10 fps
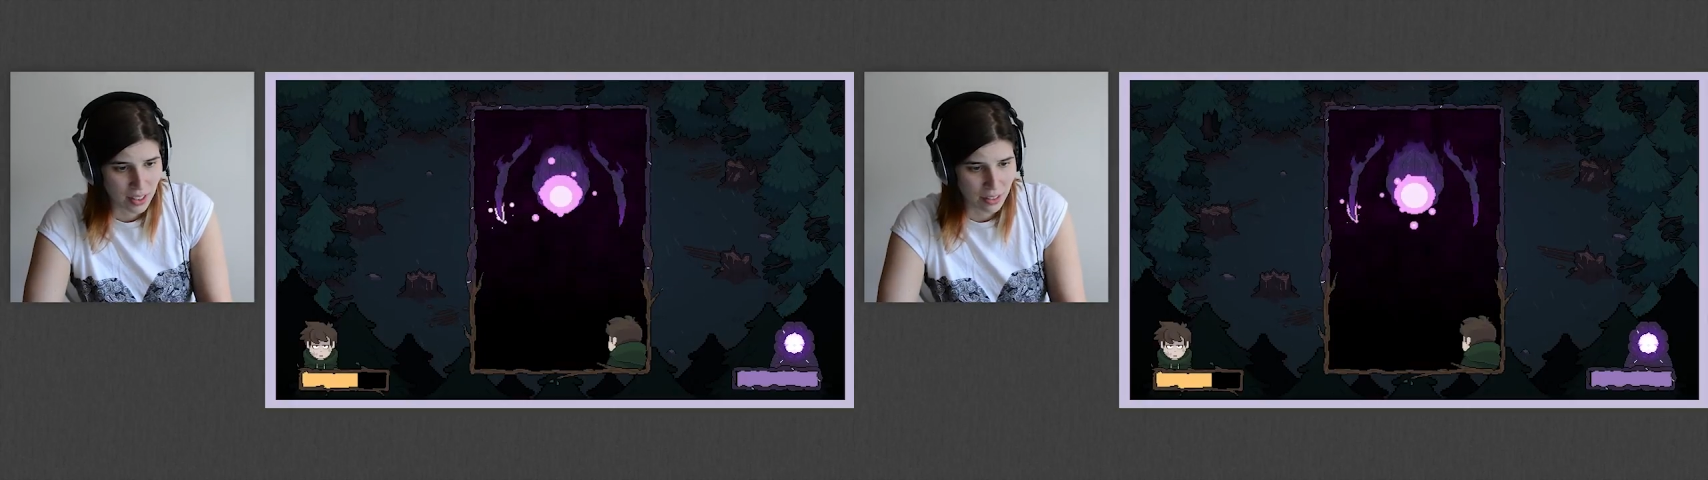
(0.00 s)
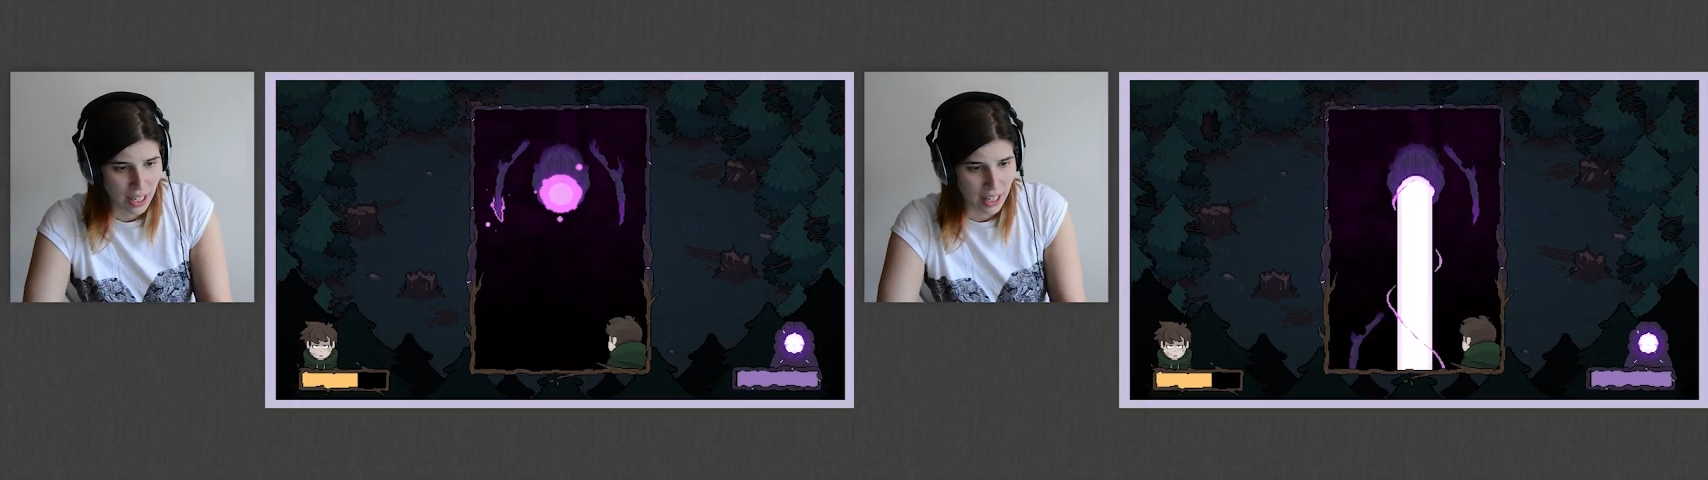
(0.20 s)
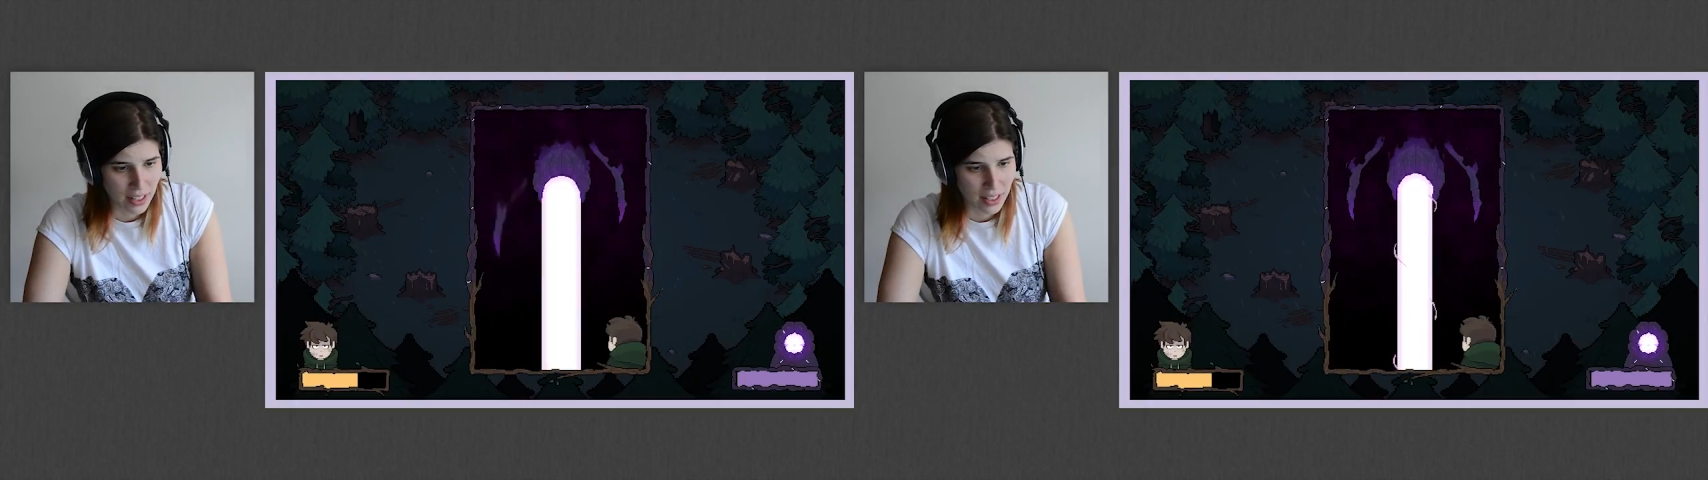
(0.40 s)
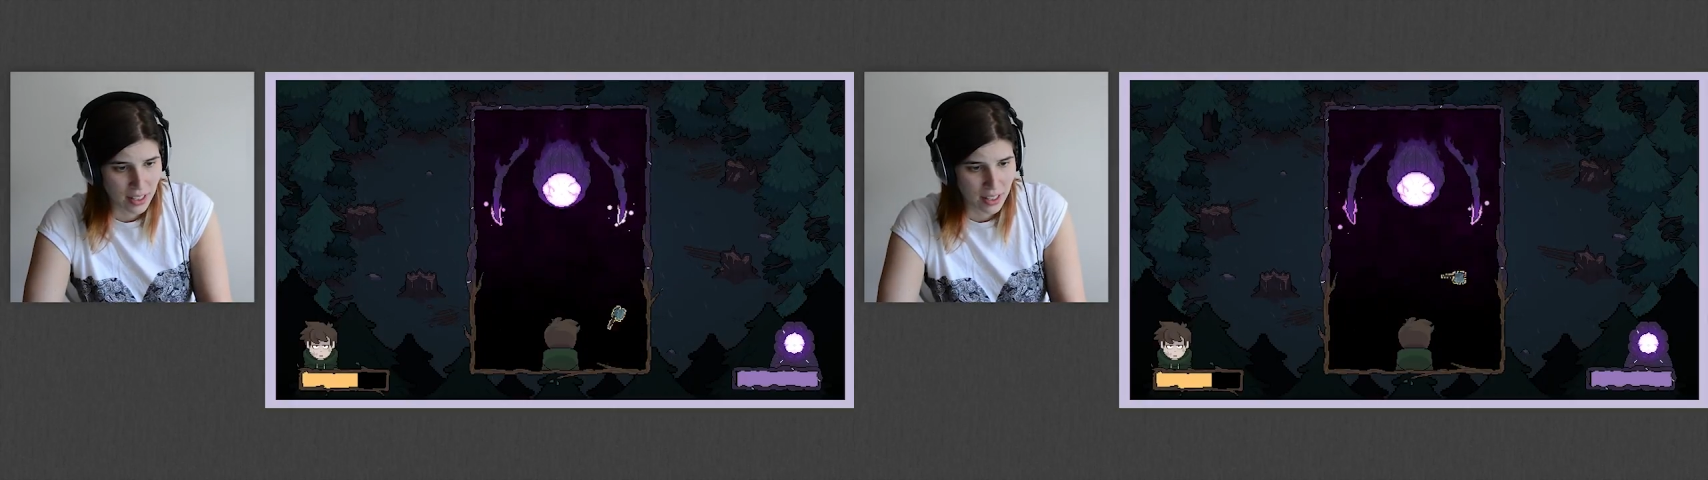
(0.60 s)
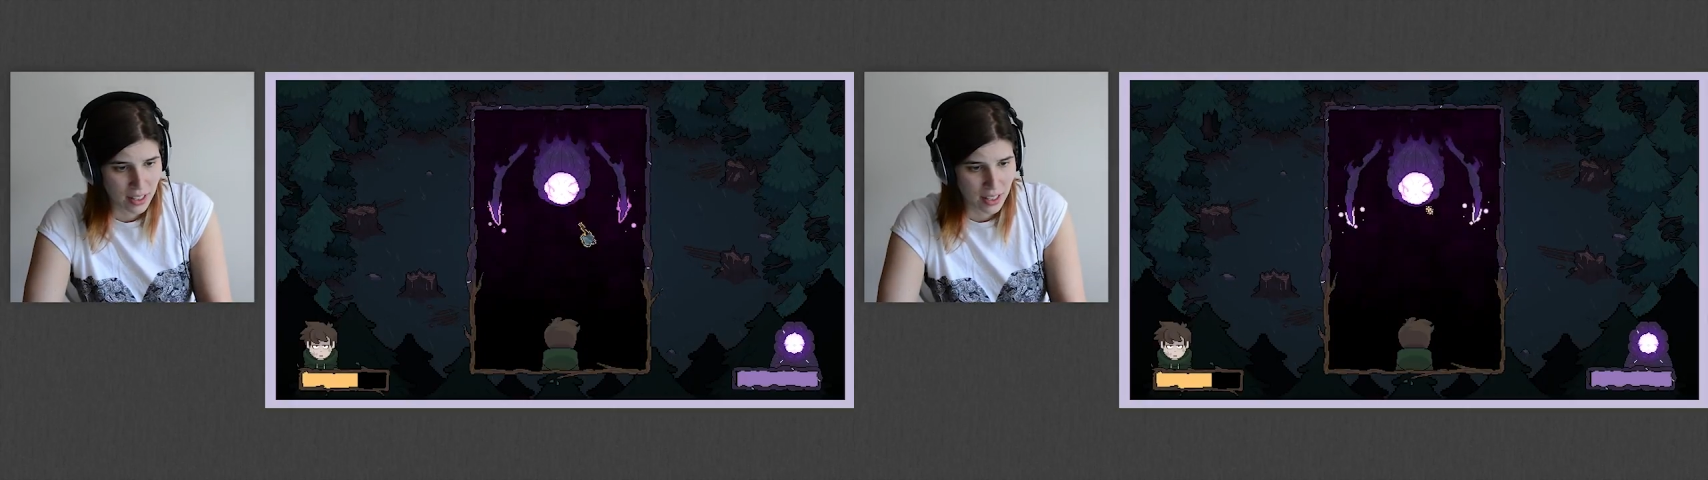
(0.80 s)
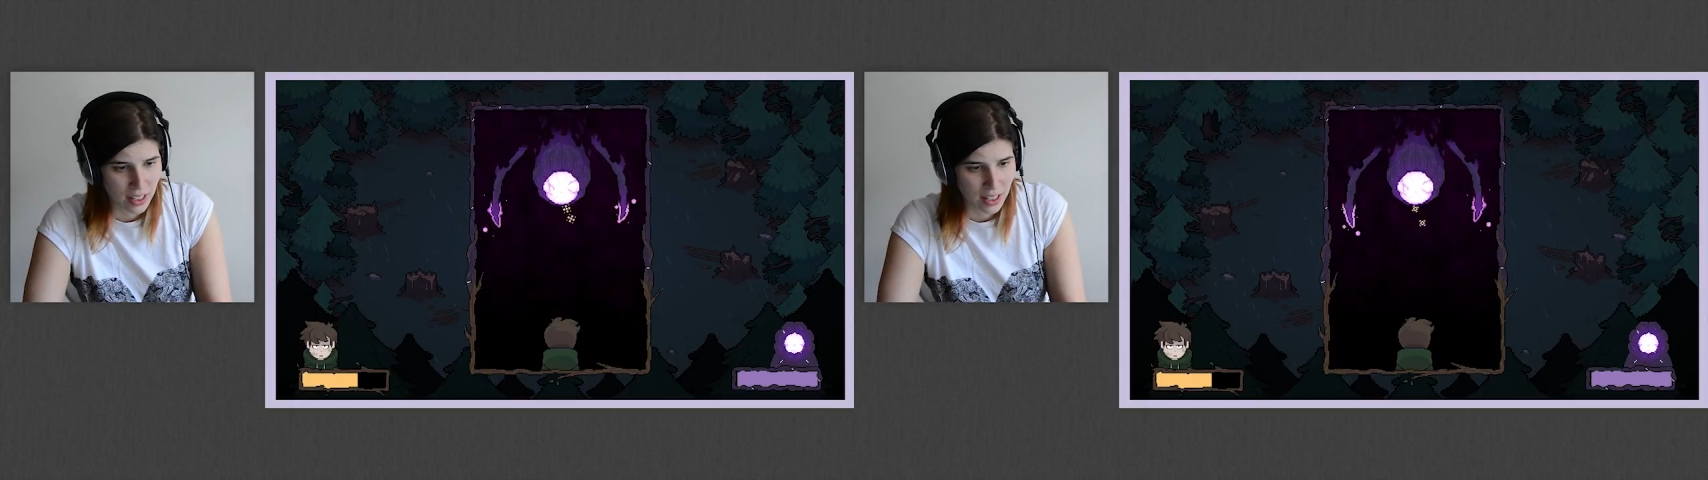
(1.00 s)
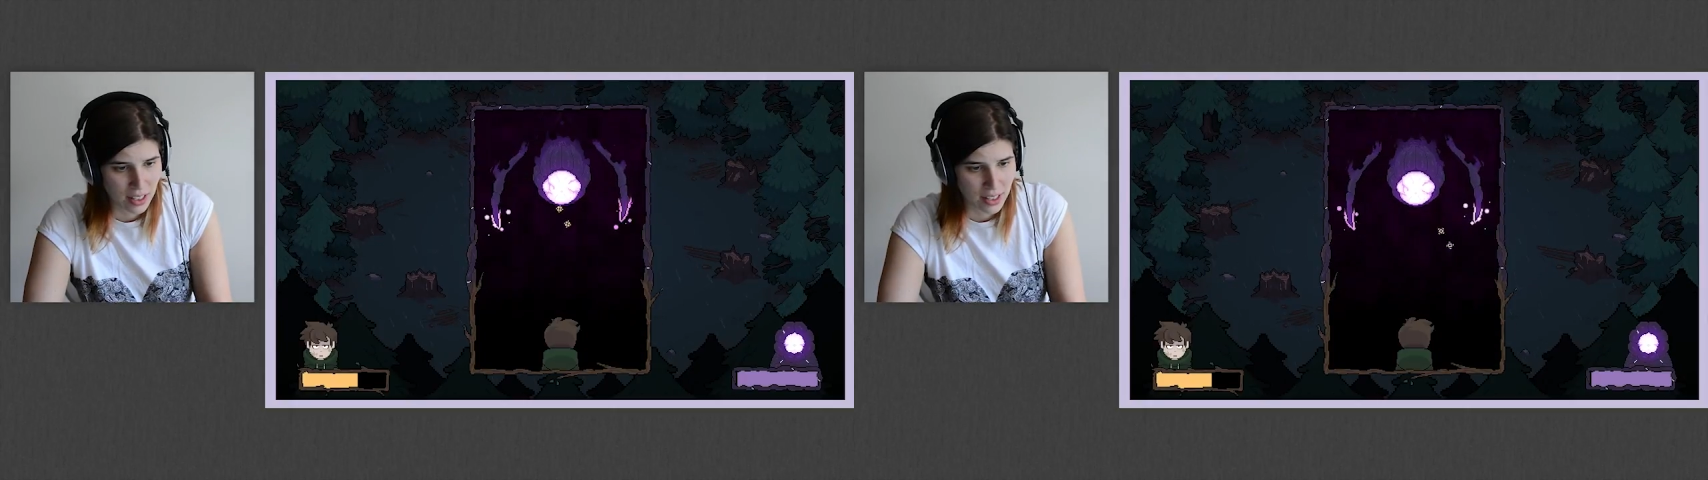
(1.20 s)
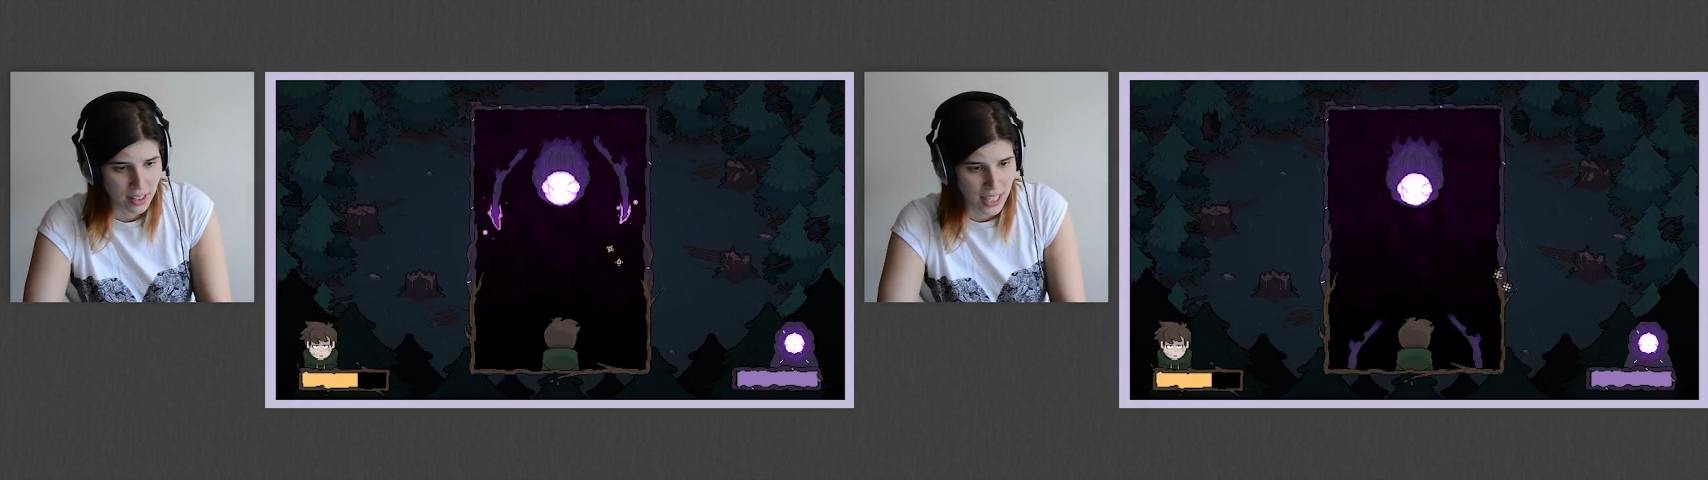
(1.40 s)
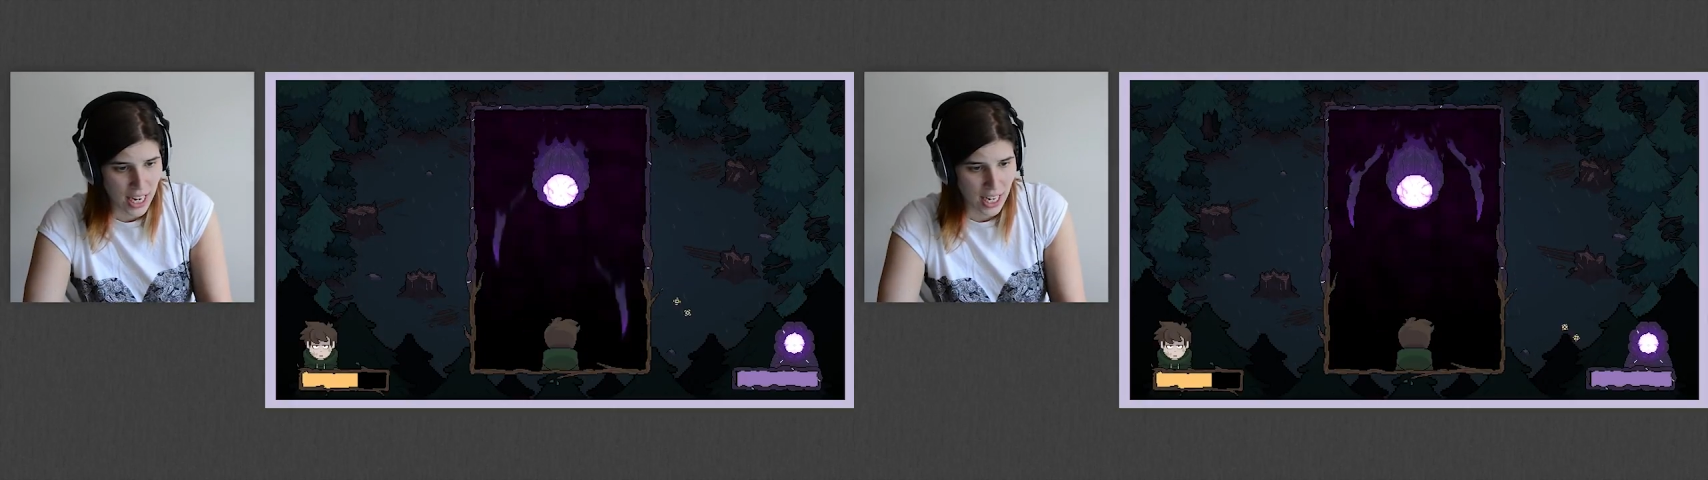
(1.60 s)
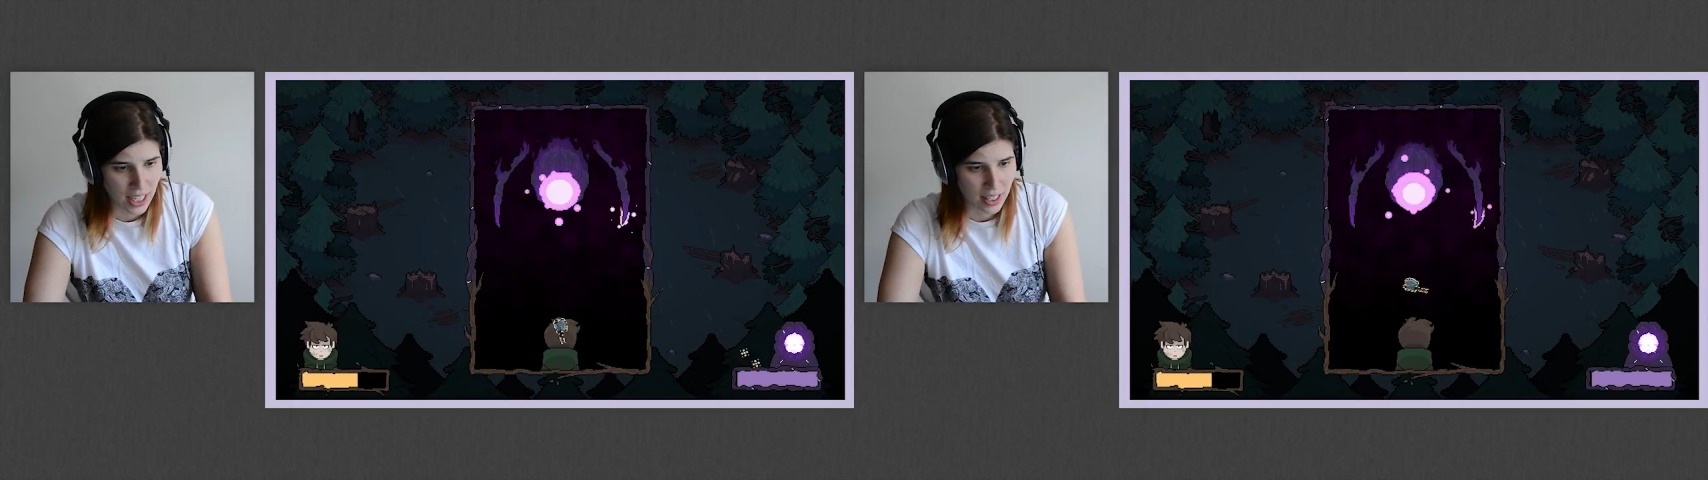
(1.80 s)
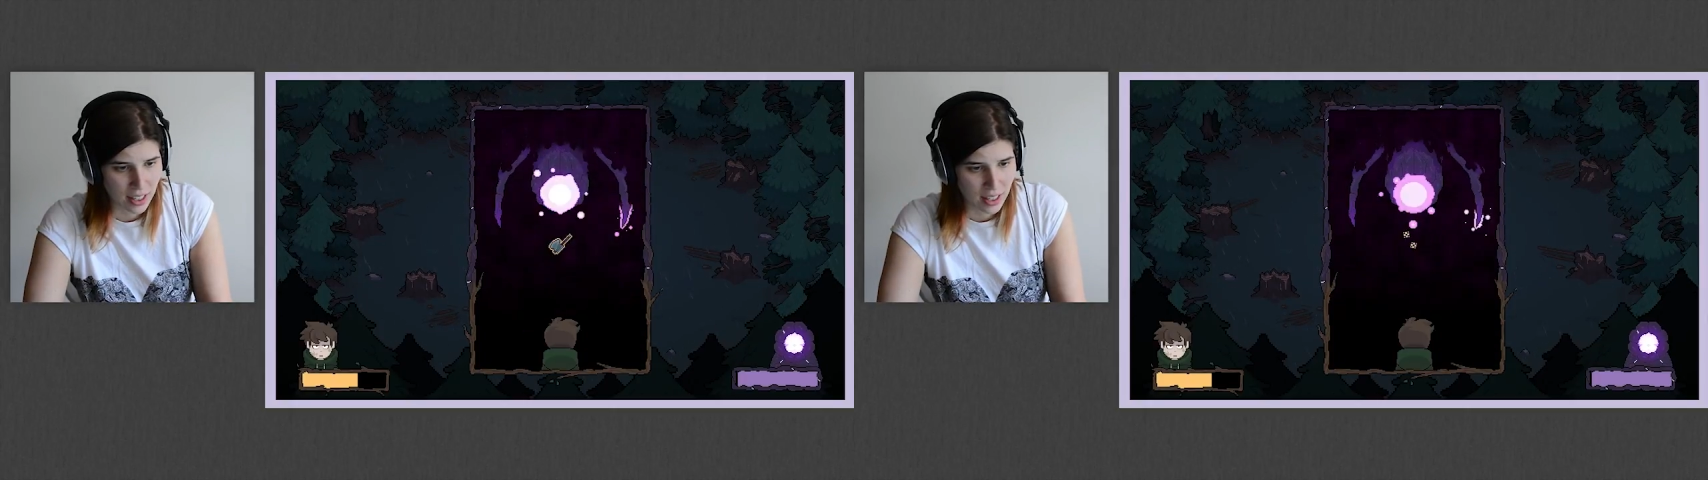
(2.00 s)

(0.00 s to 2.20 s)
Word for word: Right. Stay.